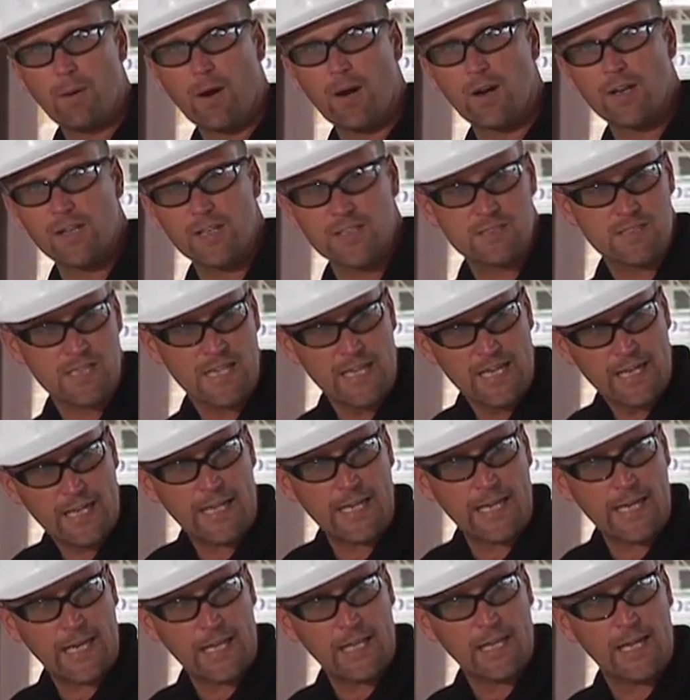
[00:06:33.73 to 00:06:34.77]
part is
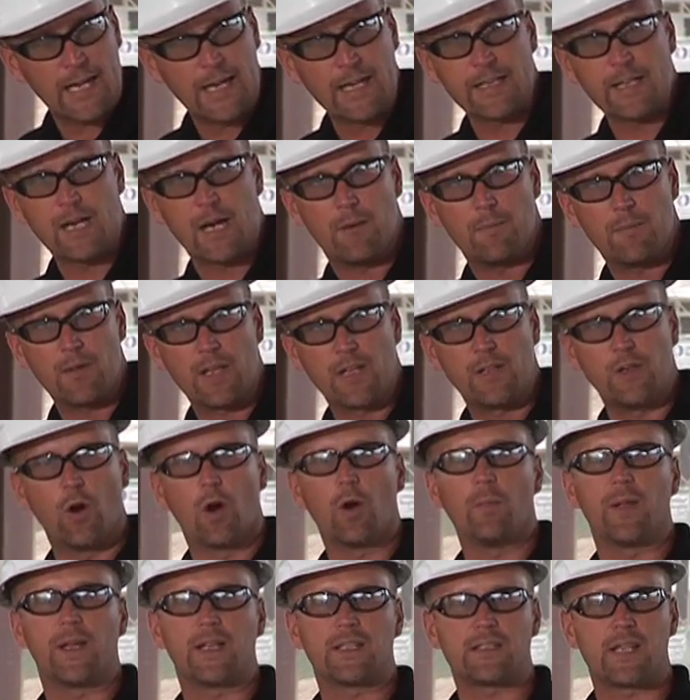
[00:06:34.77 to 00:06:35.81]
getting it lined up. And
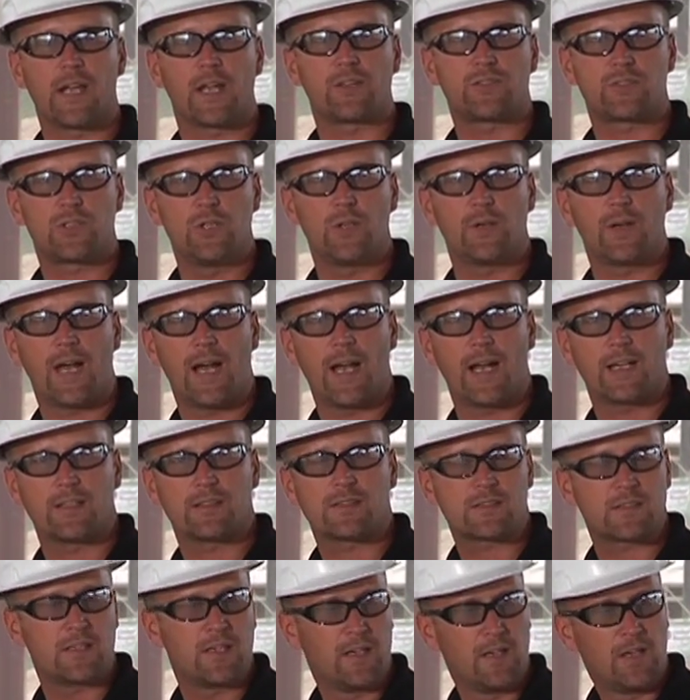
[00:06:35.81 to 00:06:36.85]
normally it takes two
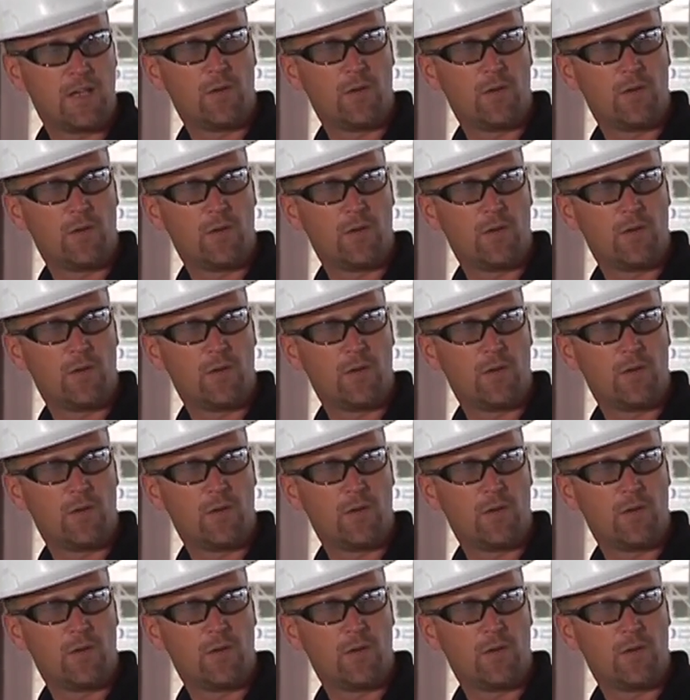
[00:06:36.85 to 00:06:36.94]
guys.